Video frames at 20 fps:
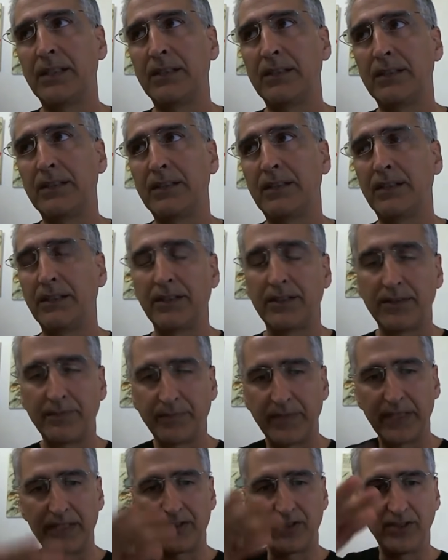there's some
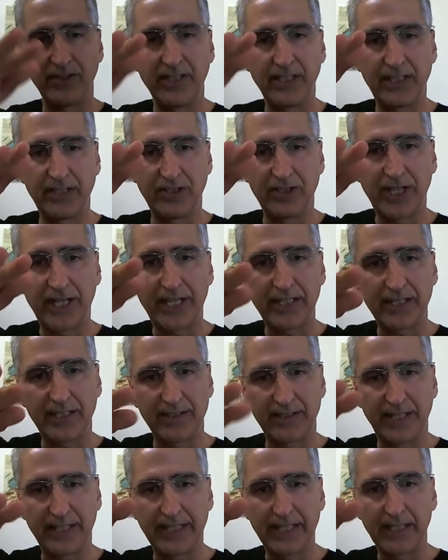things you need to check because
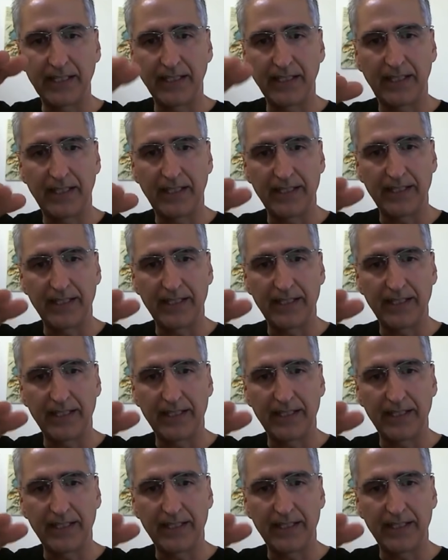they get a lot